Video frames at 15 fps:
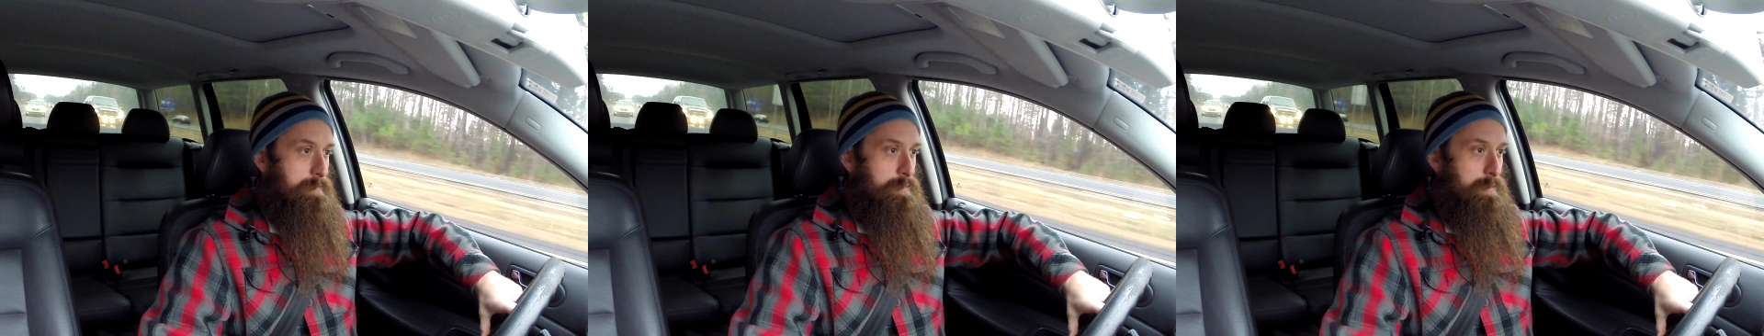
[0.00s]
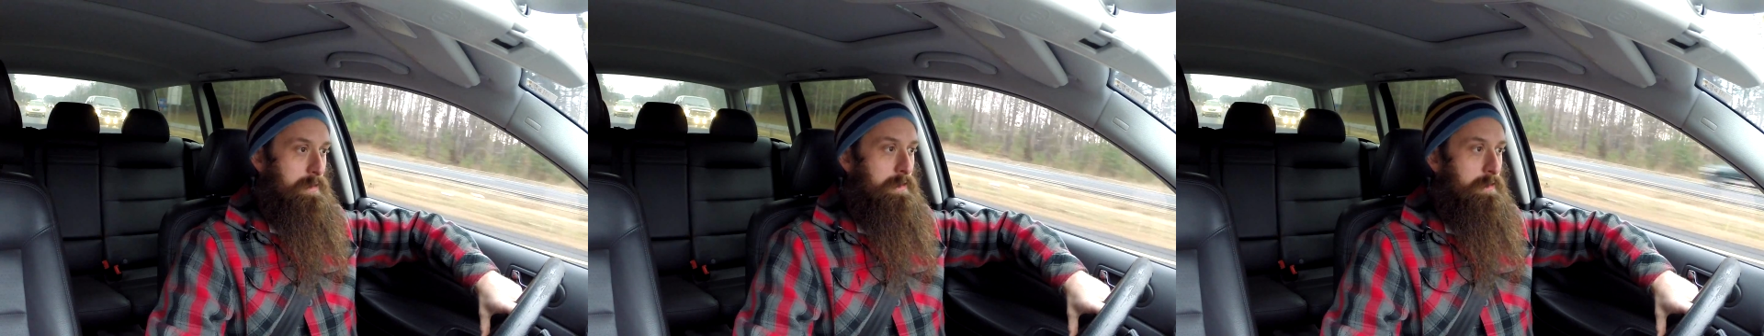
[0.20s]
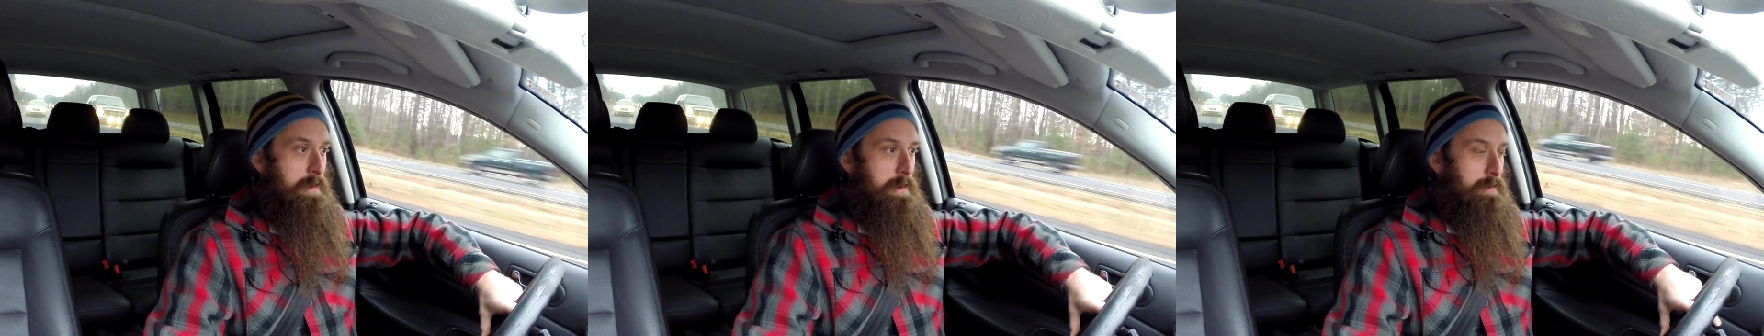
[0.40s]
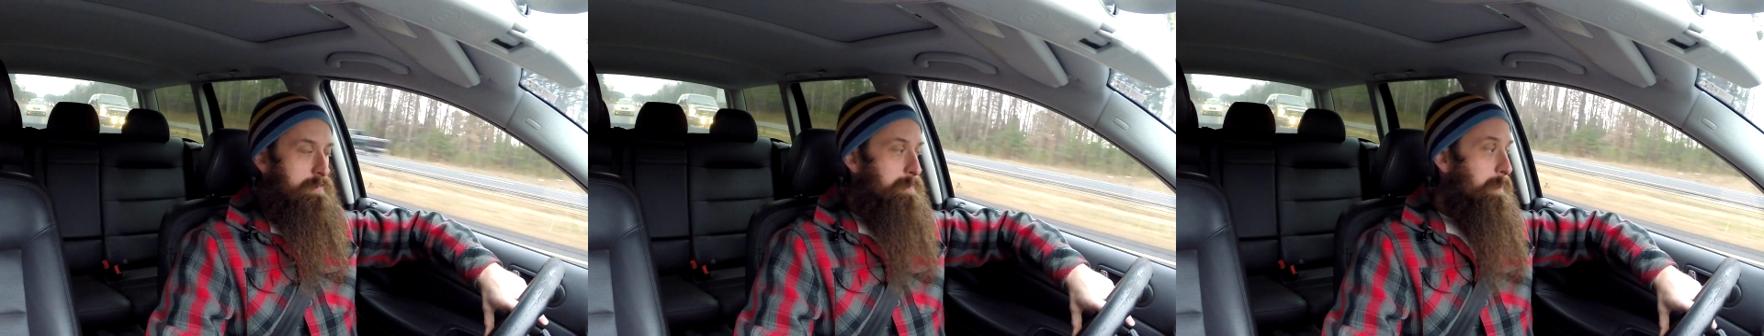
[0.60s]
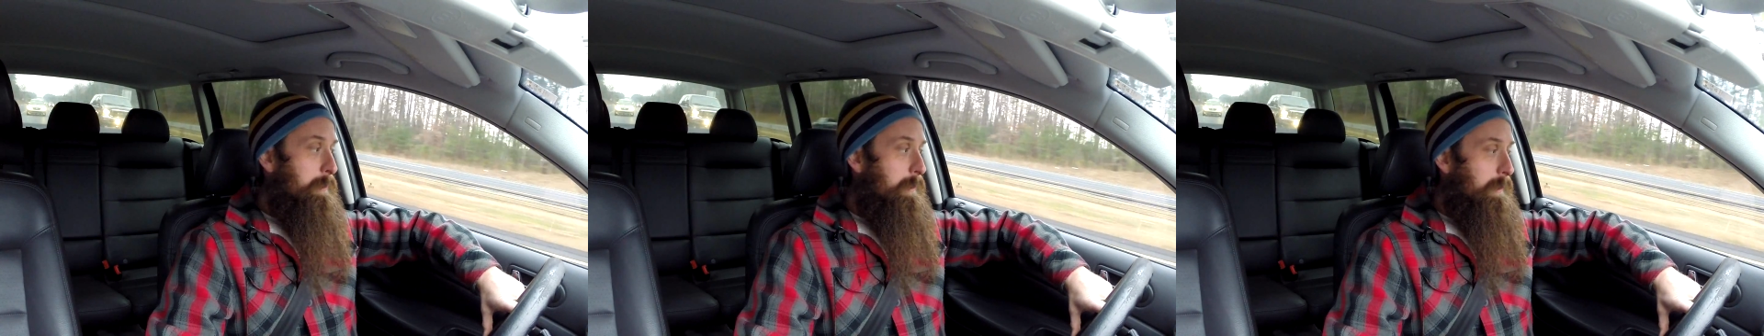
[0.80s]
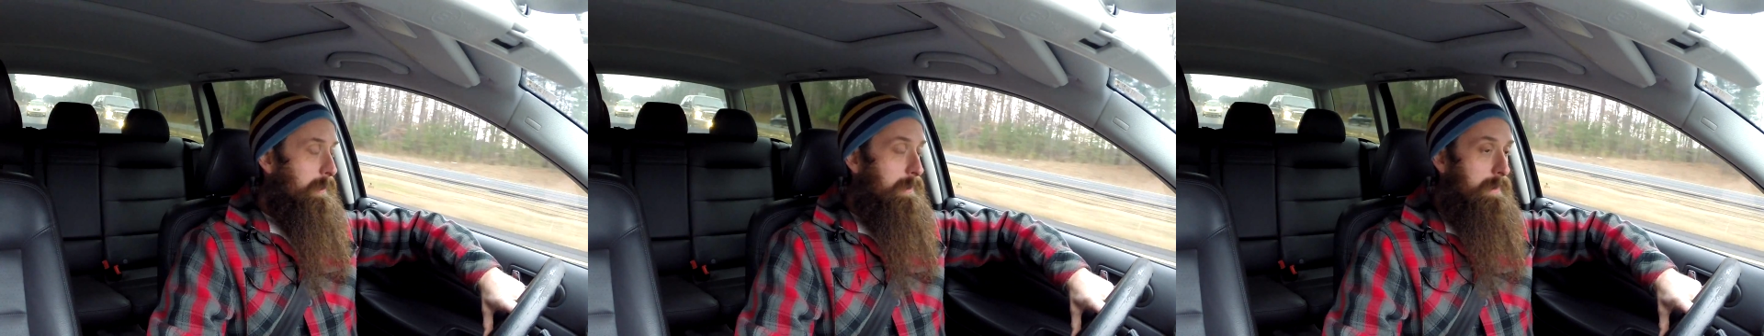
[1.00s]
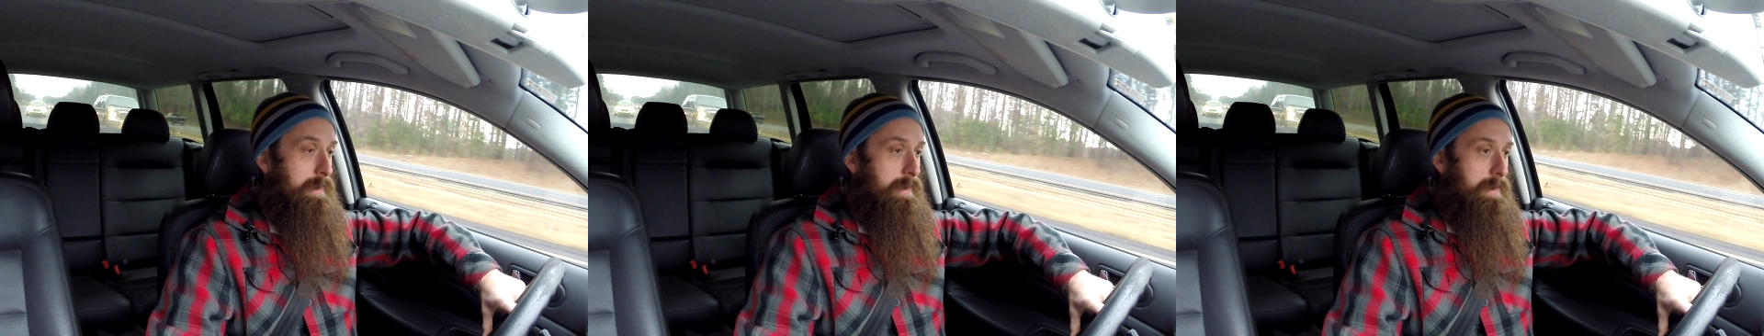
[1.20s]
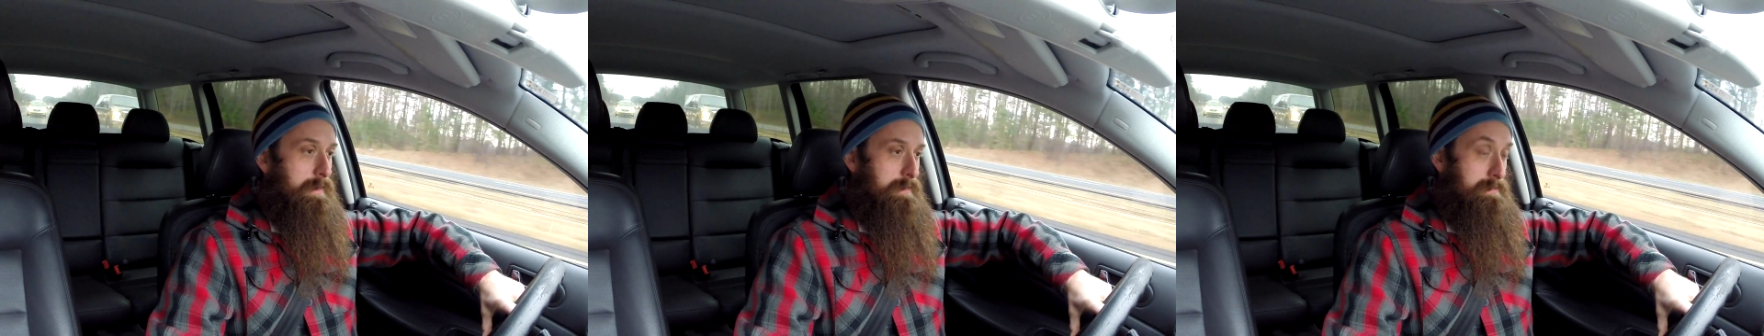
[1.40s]
through Internet Explorer
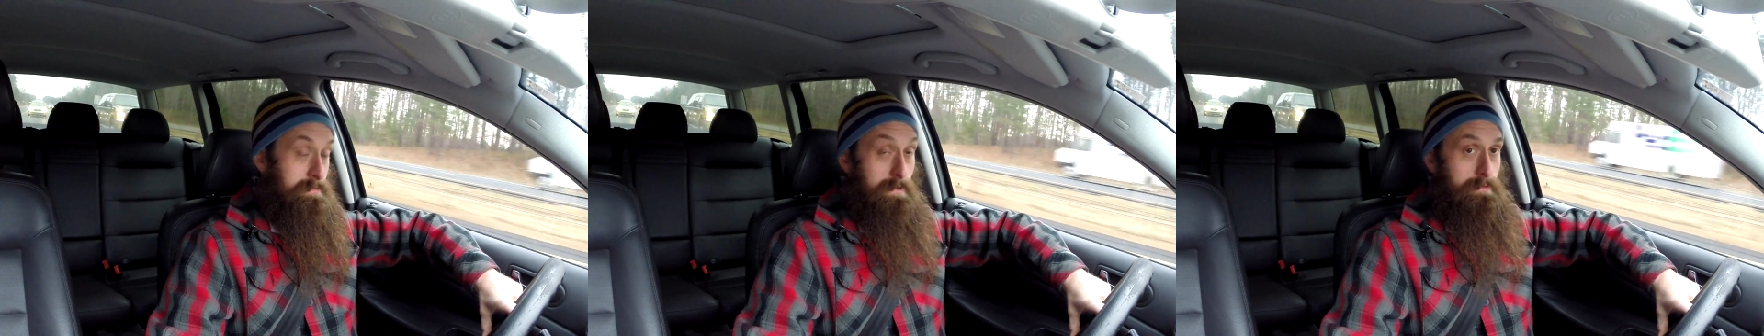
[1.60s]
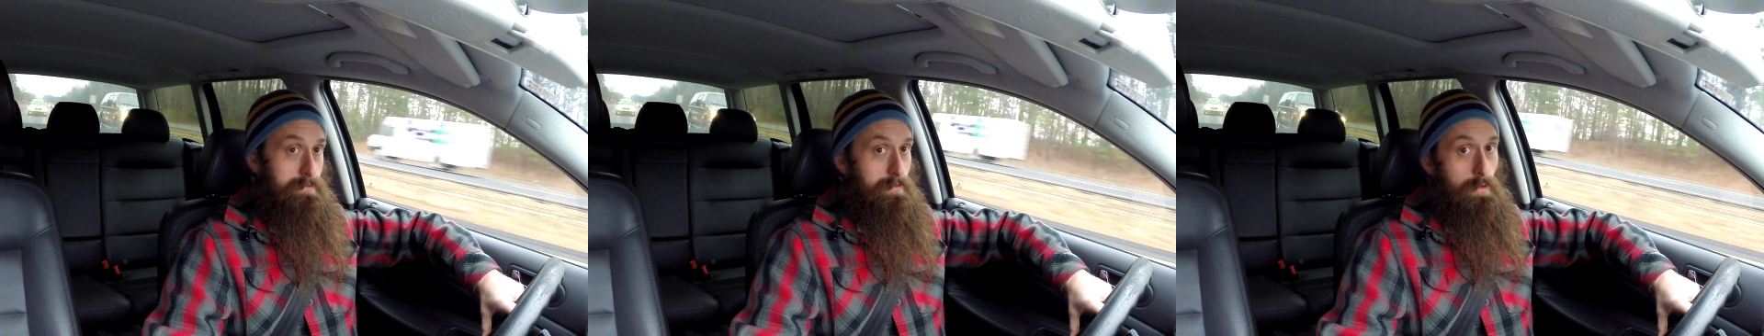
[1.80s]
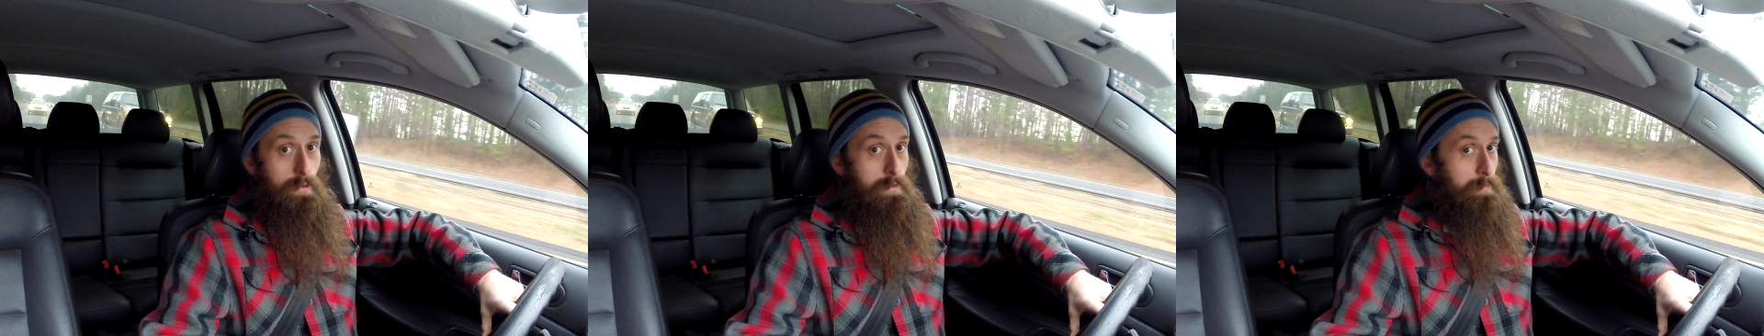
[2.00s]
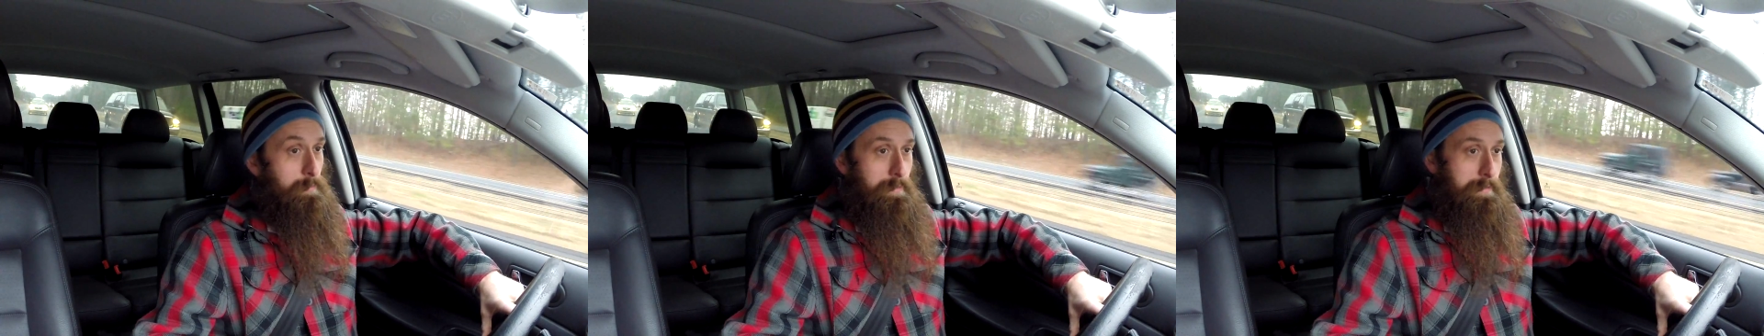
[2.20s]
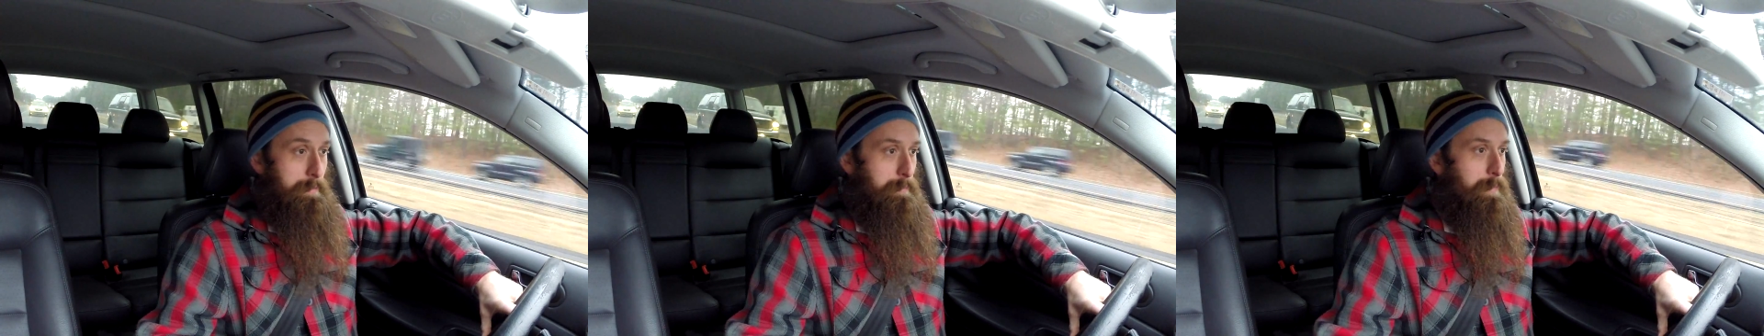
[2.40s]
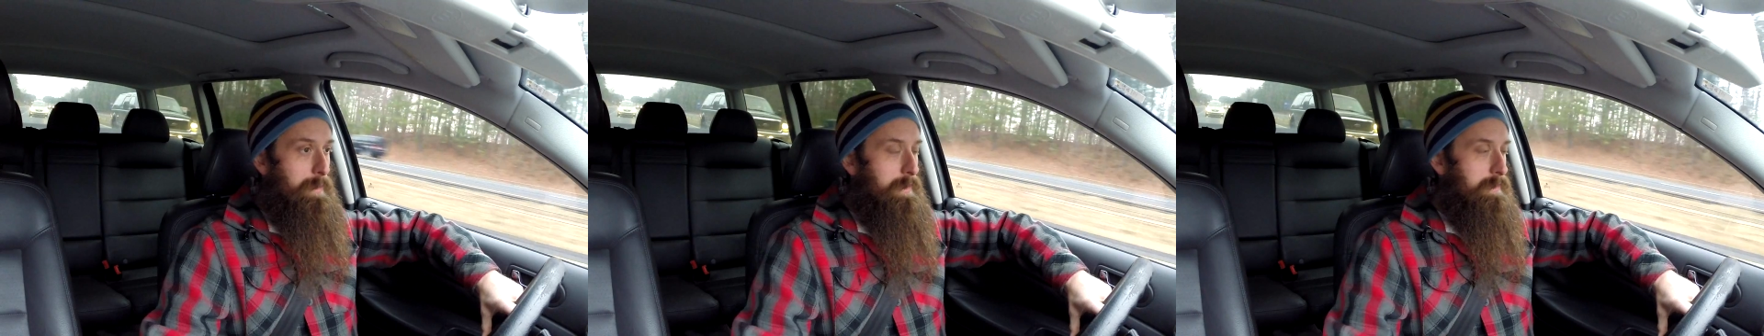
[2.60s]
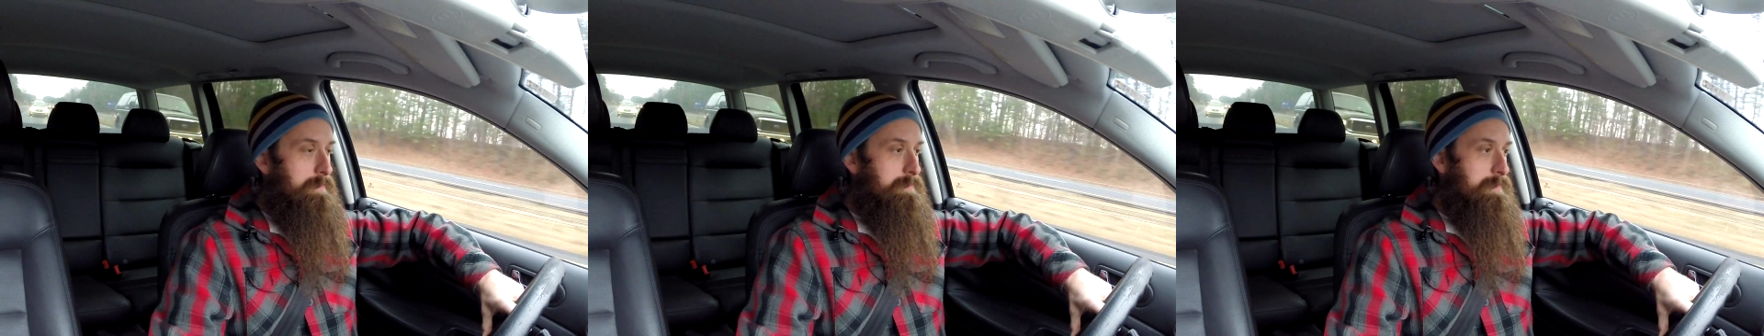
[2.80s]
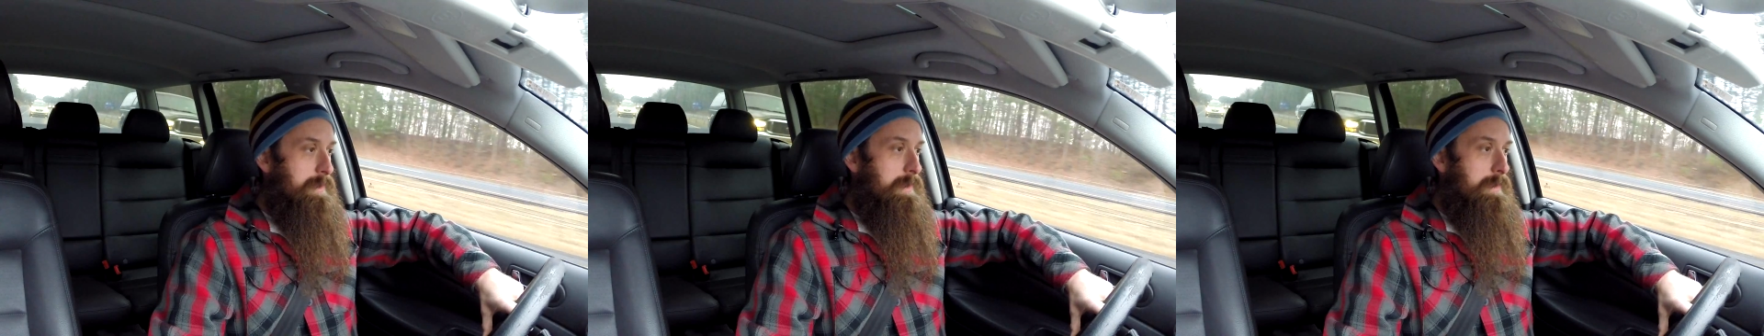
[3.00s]
because that's the only one that
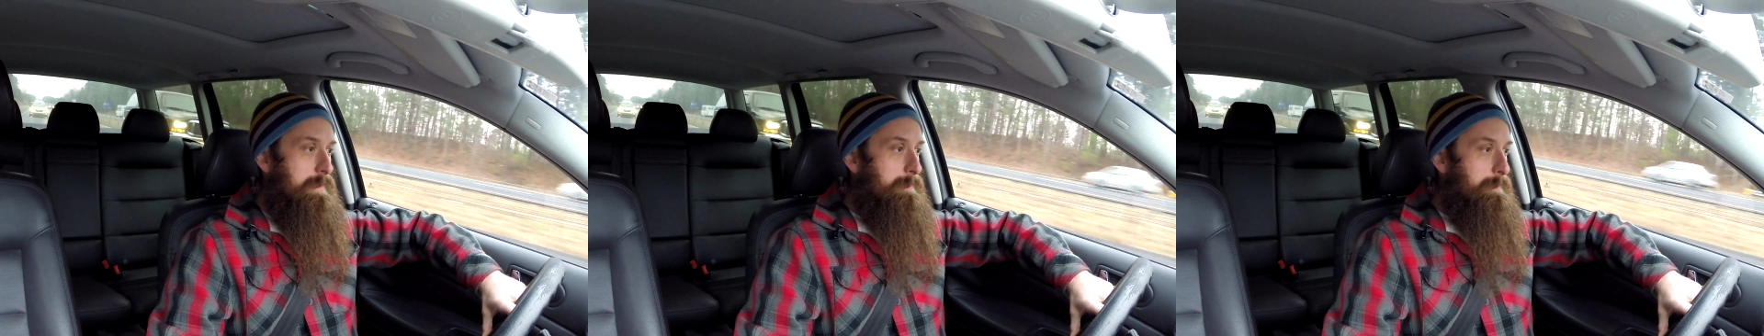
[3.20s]
works.